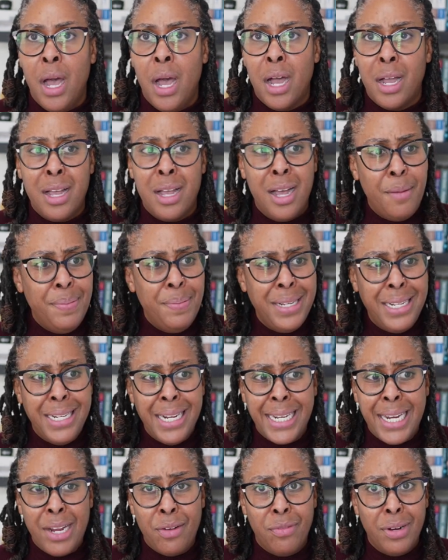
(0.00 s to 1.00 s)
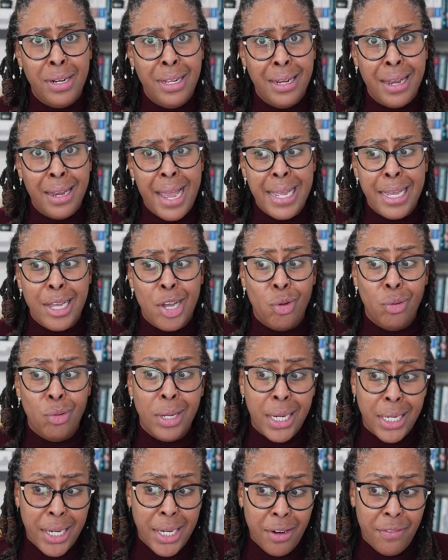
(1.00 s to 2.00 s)
a company that they really like and go
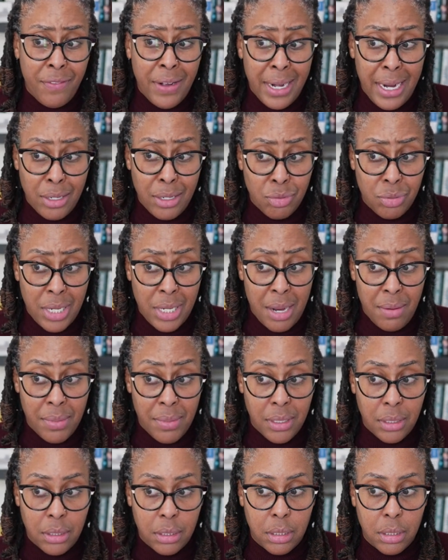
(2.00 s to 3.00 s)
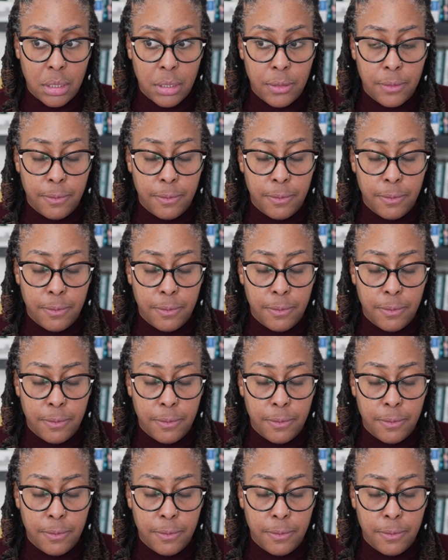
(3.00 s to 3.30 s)
look at their financial statements.